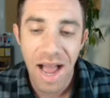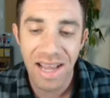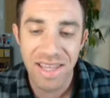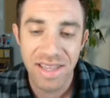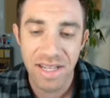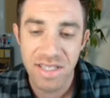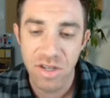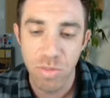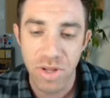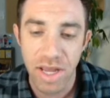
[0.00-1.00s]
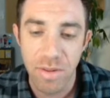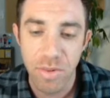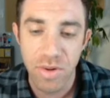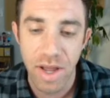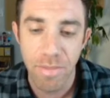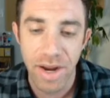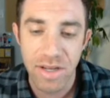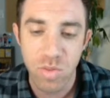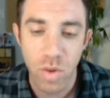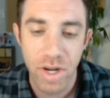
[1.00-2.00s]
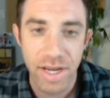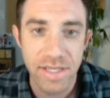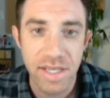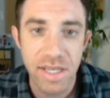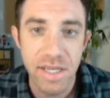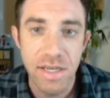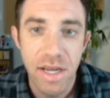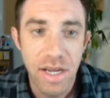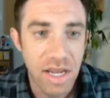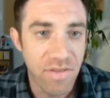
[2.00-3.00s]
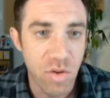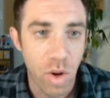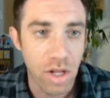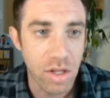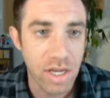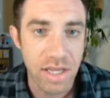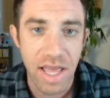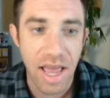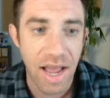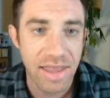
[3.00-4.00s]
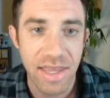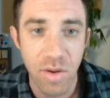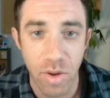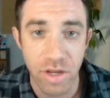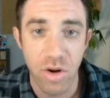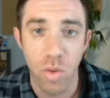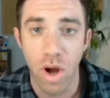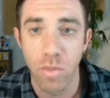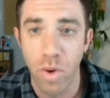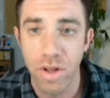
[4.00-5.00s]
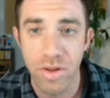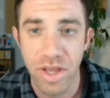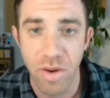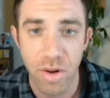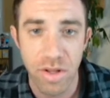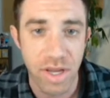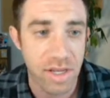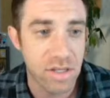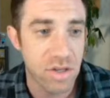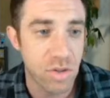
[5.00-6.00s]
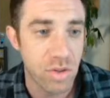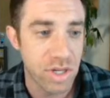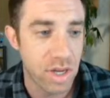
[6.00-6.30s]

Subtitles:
I think that's still playable at -119 if you want to look at that. I think, one other thing I want to look at too,